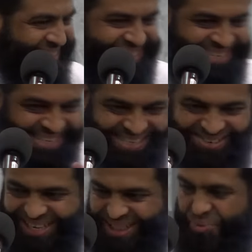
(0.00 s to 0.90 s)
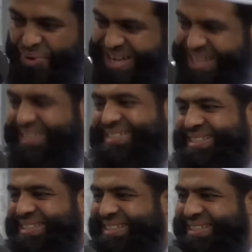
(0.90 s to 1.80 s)
Look at the world.
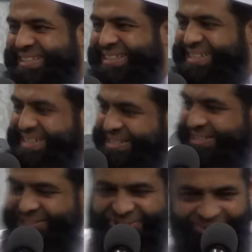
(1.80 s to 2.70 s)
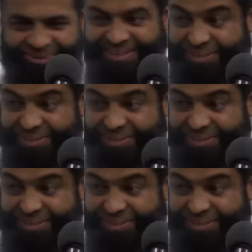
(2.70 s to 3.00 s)
So, it's